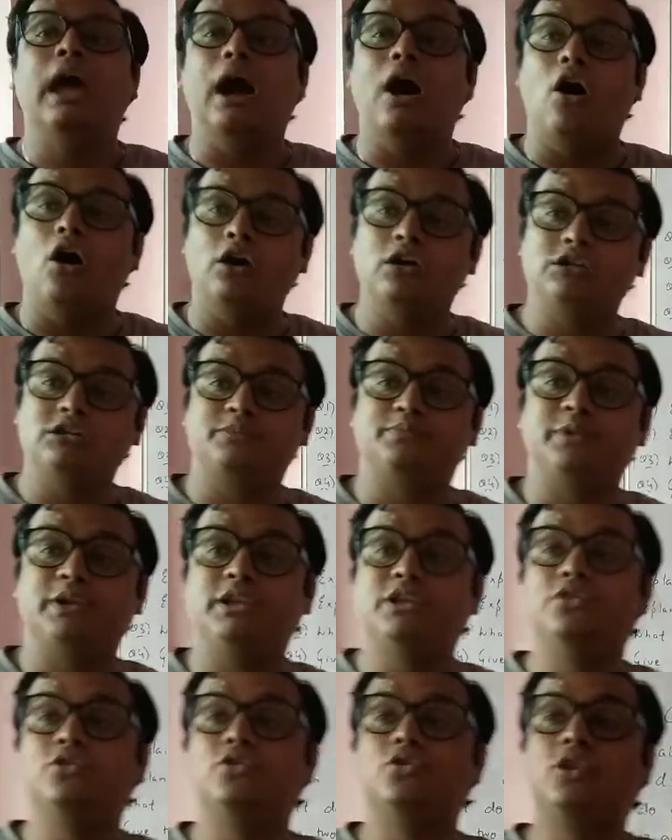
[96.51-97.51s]

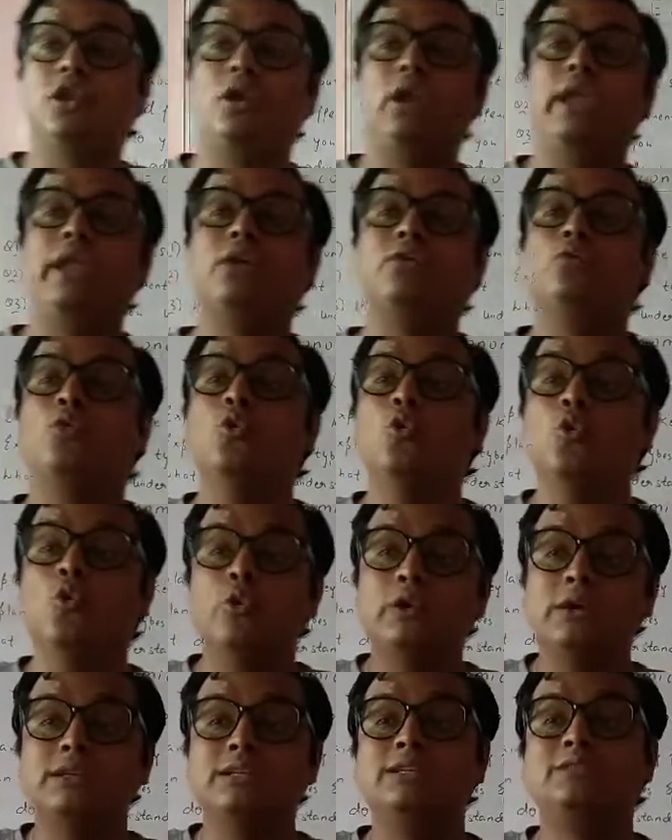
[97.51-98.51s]
entrepreneur,
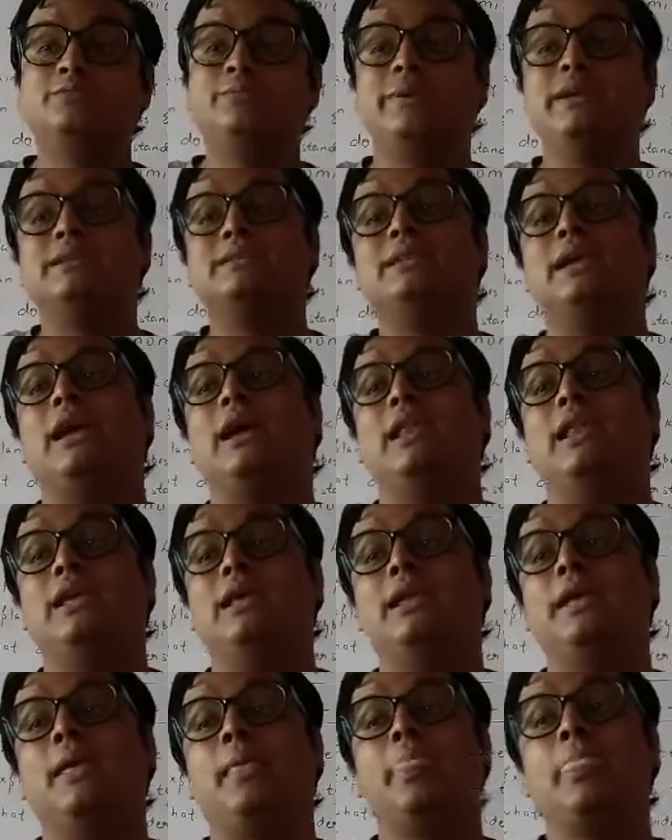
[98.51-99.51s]
who is
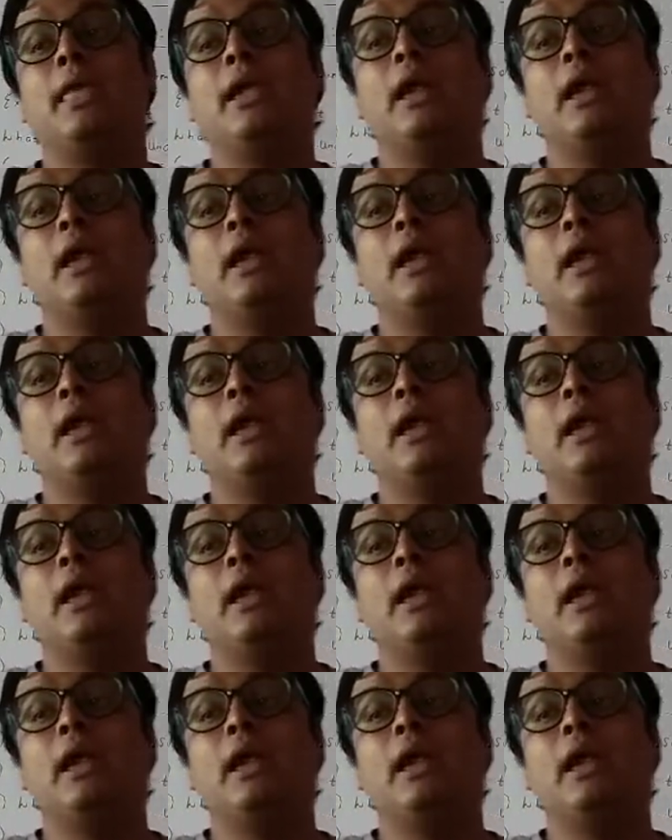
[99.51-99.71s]
basically